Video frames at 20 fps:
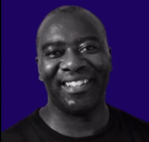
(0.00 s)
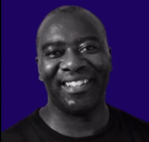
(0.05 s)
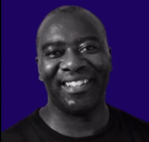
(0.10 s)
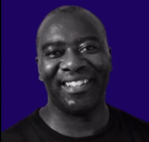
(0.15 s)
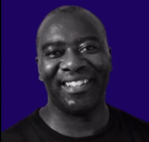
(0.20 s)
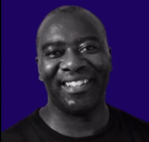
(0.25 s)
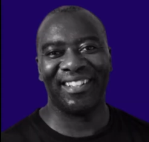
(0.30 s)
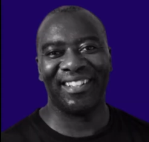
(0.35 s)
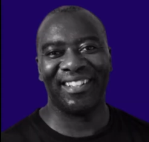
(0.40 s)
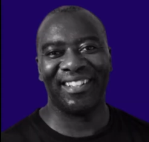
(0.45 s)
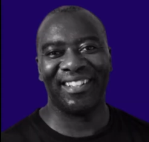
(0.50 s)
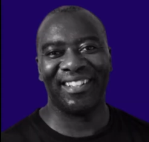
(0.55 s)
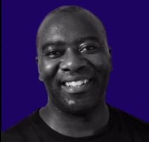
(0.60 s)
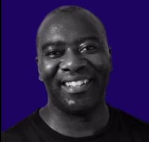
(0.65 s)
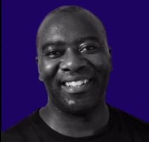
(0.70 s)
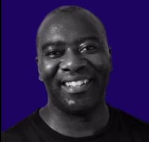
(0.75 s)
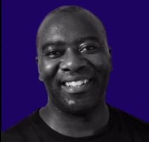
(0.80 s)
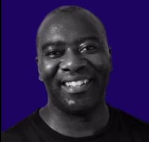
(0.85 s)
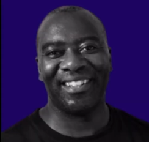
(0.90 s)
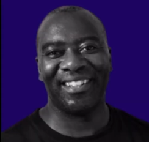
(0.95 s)

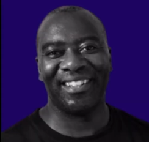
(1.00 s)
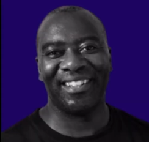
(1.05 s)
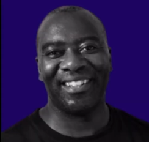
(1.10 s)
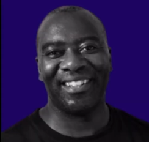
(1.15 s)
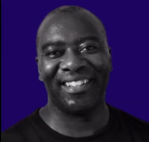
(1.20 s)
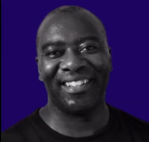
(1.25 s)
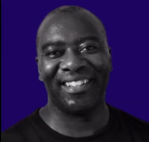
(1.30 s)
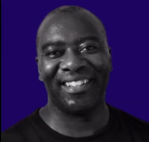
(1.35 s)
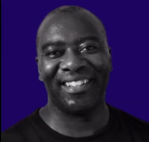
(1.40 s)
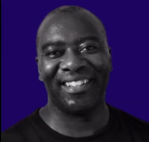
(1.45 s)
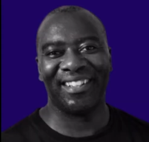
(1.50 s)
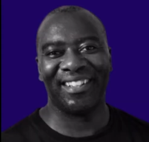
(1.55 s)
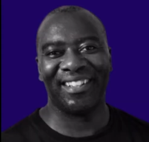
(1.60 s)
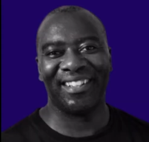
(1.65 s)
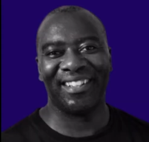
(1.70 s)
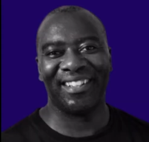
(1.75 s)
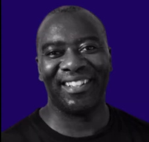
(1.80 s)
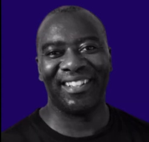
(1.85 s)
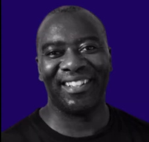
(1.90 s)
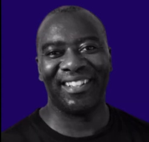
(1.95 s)

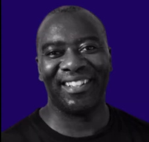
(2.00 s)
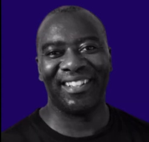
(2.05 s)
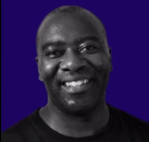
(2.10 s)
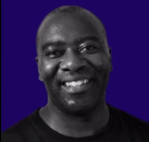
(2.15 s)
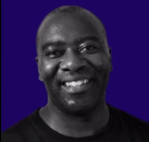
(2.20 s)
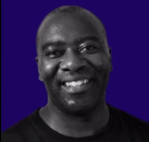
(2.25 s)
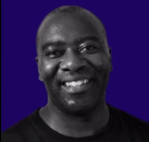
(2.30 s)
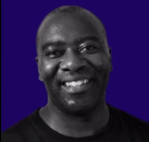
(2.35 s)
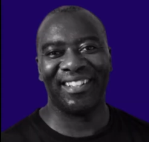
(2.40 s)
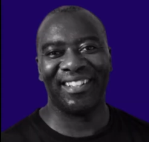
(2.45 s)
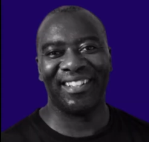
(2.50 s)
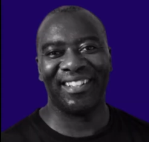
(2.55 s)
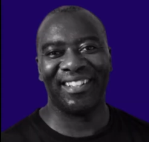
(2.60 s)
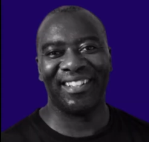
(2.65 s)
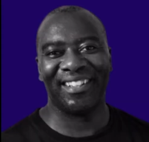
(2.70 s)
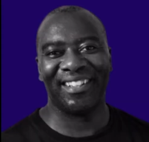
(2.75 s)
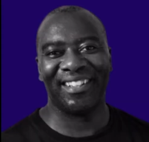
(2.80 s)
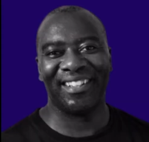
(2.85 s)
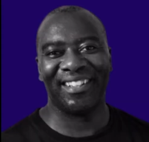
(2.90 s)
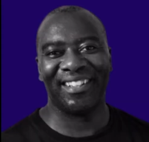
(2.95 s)

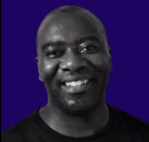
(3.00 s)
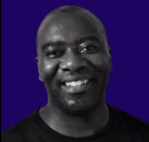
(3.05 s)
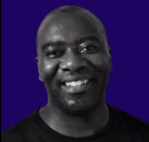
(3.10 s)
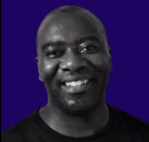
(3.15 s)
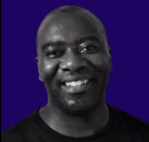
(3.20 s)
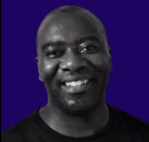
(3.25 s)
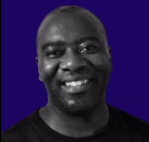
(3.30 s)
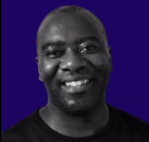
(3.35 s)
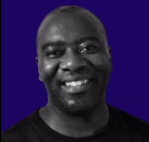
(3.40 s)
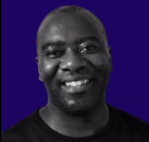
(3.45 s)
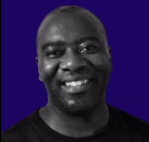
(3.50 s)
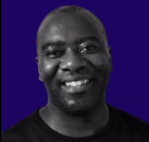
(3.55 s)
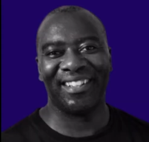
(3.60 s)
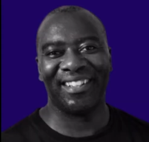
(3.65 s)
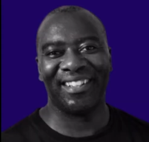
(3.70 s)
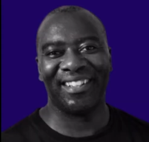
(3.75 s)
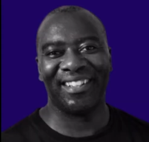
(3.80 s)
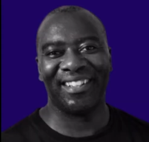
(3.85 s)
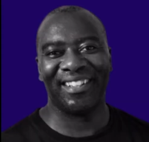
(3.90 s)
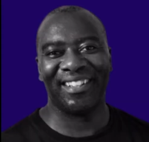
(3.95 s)

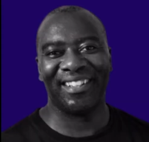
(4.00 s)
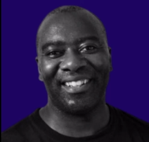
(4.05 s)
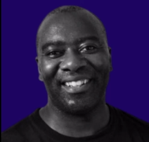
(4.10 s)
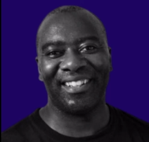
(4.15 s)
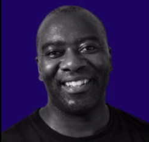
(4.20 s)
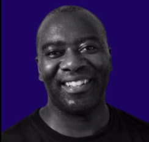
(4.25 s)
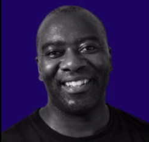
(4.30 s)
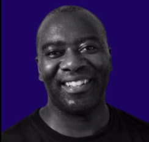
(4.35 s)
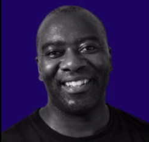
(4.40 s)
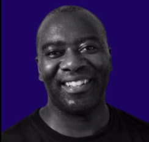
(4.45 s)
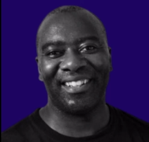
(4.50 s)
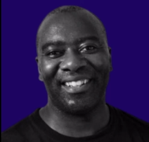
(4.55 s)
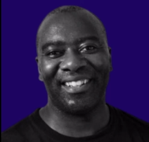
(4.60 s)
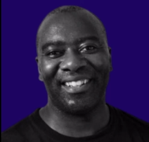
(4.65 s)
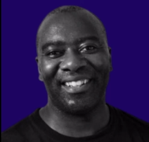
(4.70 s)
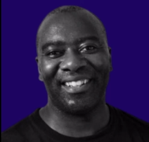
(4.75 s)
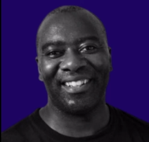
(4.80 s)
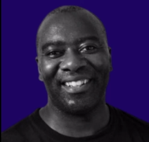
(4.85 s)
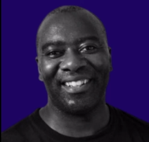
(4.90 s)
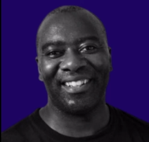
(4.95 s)

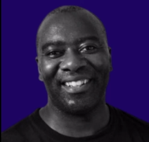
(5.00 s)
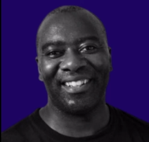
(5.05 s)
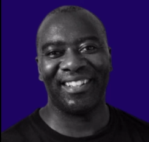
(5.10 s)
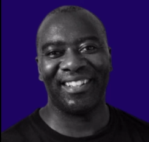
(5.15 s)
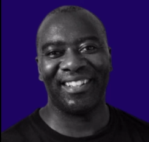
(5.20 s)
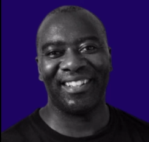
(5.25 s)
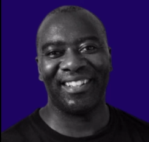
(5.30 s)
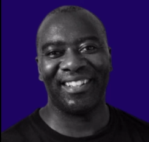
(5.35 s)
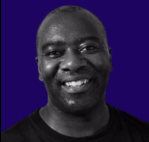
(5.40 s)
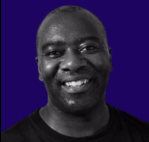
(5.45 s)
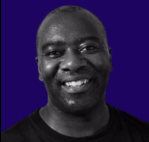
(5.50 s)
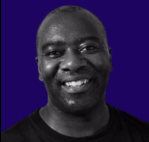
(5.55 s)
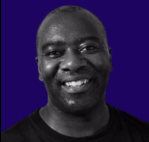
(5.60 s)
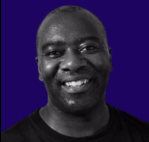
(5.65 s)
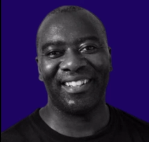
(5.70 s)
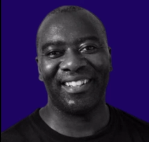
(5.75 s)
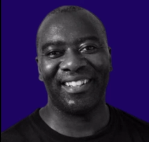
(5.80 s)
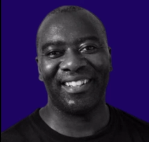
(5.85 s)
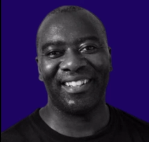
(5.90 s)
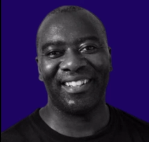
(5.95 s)

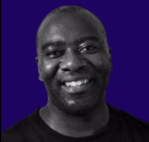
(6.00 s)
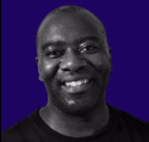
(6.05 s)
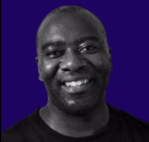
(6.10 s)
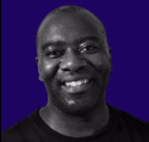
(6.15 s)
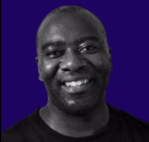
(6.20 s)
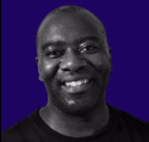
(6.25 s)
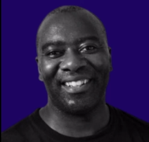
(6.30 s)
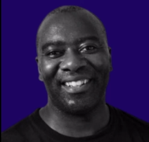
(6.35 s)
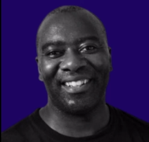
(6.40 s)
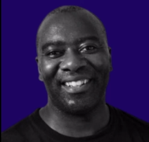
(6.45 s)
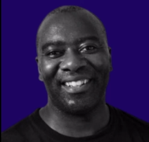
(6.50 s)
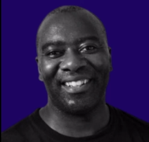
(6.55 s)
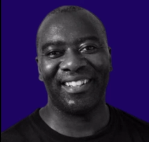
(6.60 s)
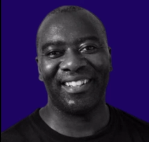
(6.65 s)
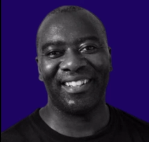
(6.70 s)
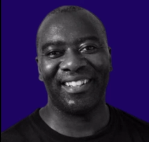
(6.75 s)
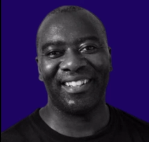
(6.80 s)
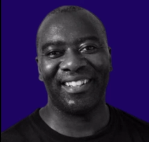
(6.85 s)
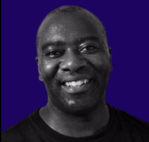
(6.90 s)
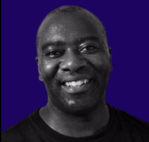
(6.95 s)

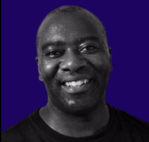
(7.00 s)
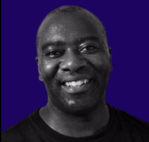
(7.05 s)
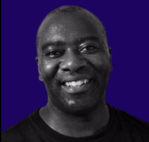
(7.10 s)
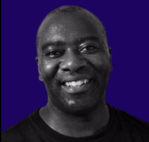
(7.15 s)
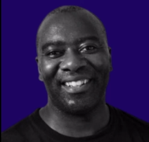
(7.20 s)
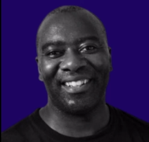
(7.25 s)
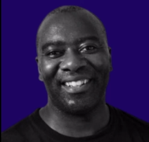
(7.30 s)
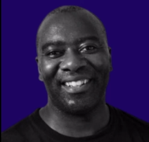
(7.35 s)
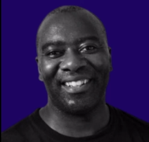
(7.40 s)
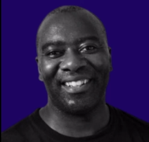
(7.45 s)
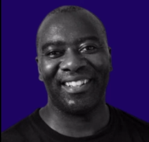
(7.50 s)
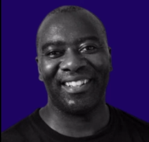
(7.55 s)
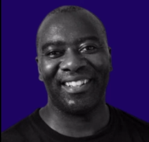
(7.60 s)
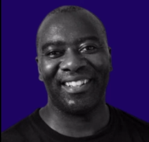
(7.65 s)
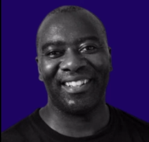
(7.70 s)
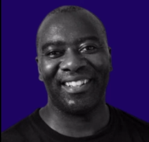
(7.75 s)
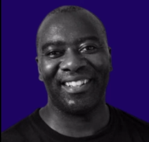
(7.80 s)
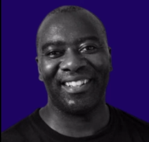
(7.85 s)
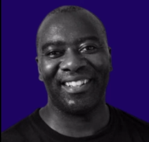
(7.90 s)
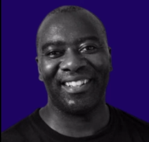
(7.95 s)
The face doesn't move, so there is nothing to read.